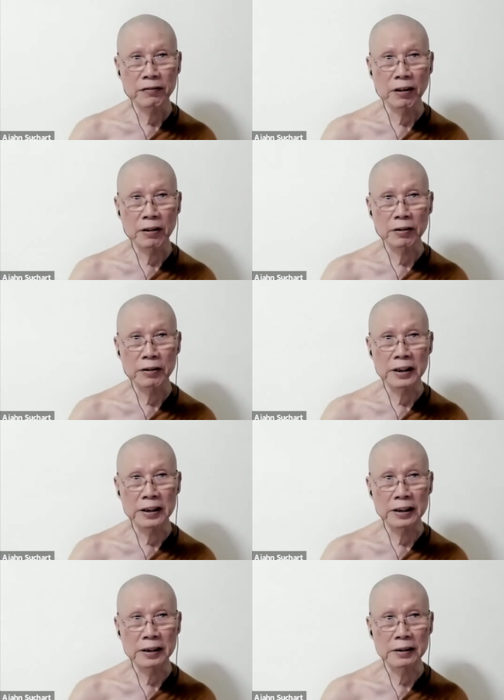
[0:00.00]
Follow
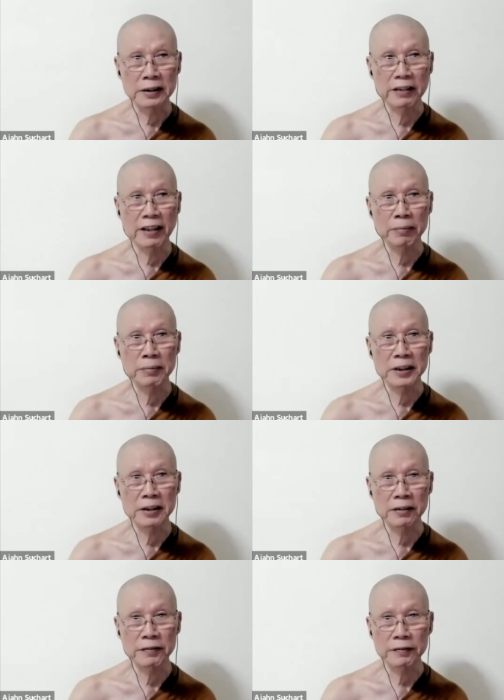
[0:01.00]
the development
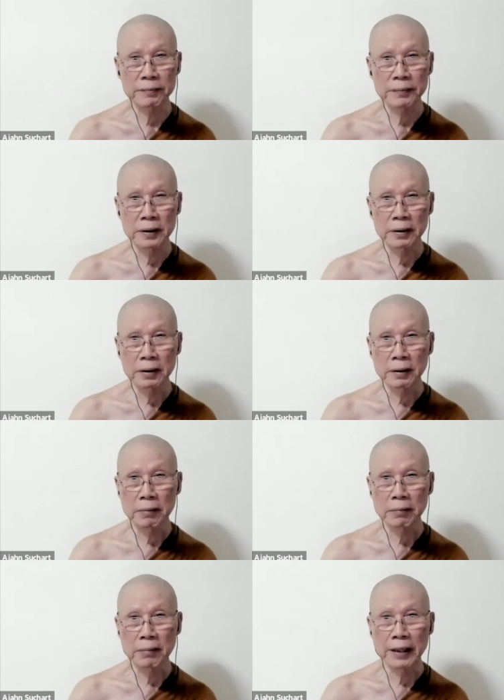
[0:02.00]
of
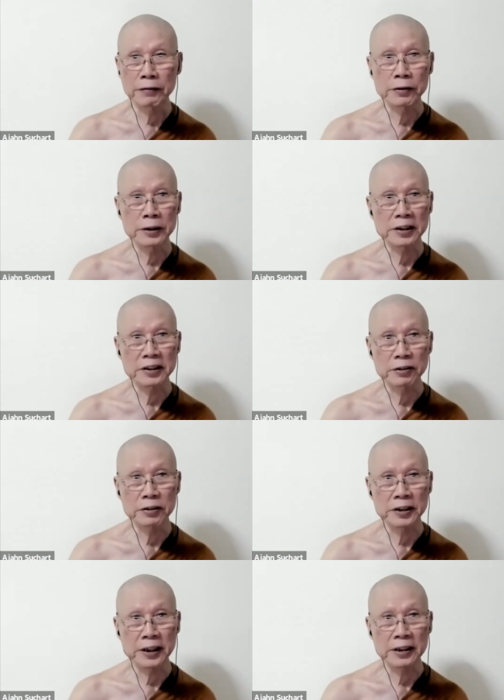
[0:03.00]
mindfulness
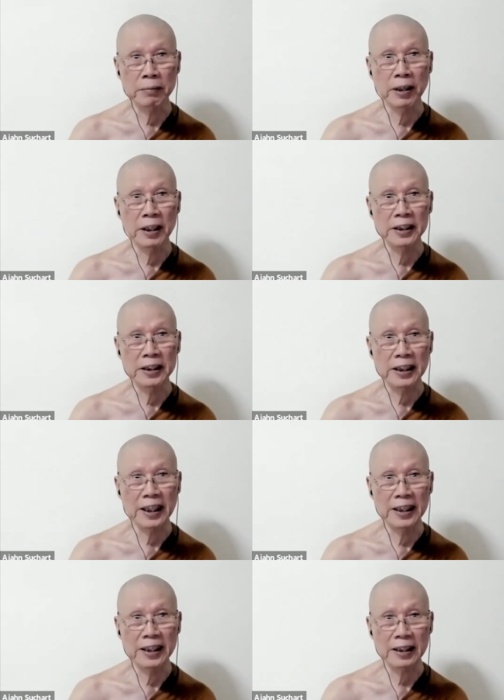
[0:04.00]
using the body,
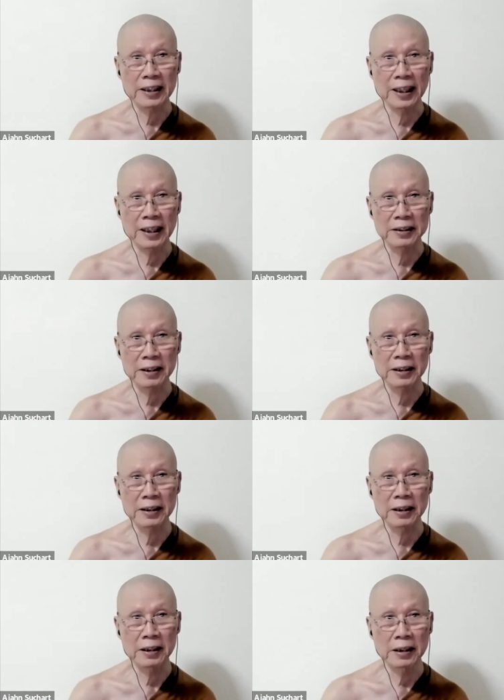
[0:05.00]
Kayagata
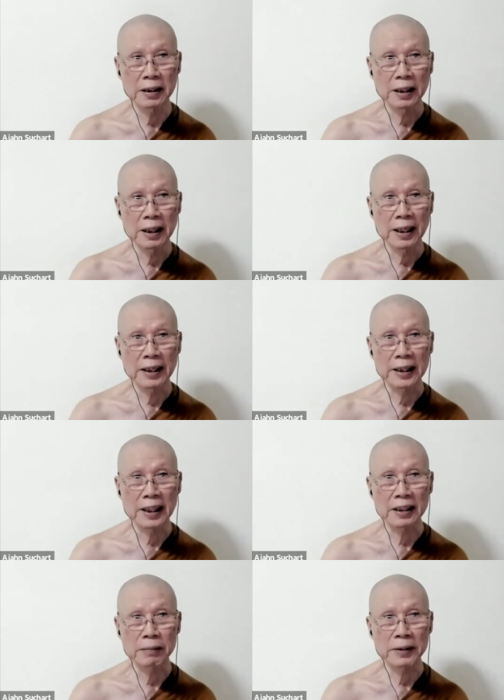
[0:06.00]
Sati, and
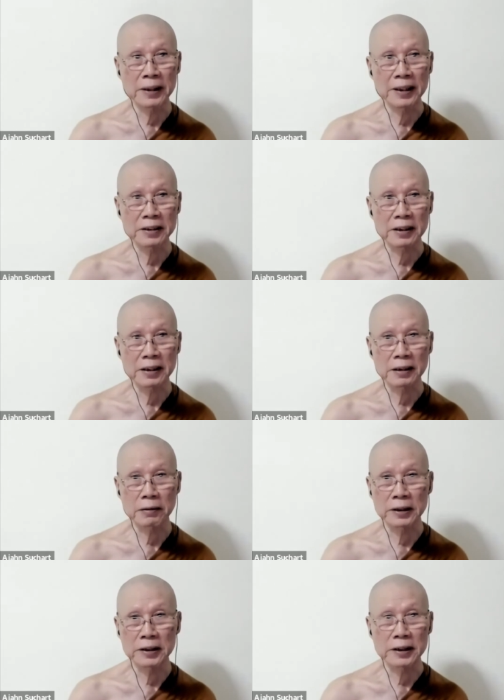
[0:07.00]

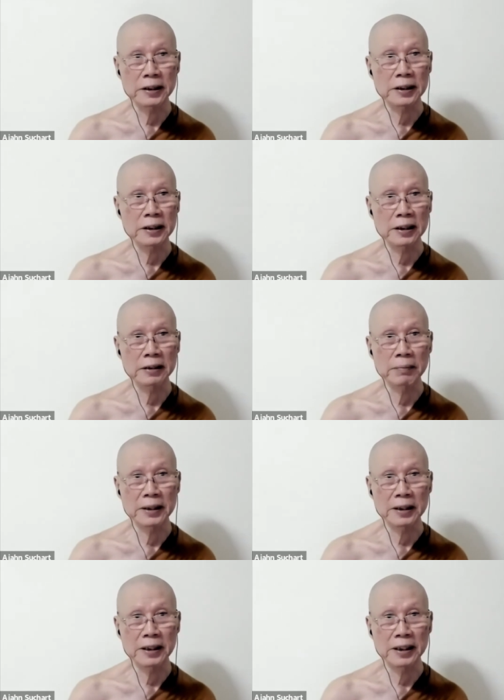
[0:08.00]
Anapanasati when sitting in
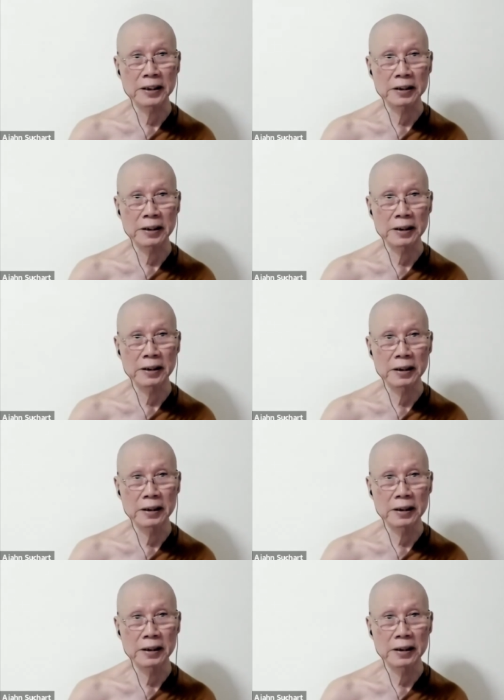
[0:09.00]
meditation.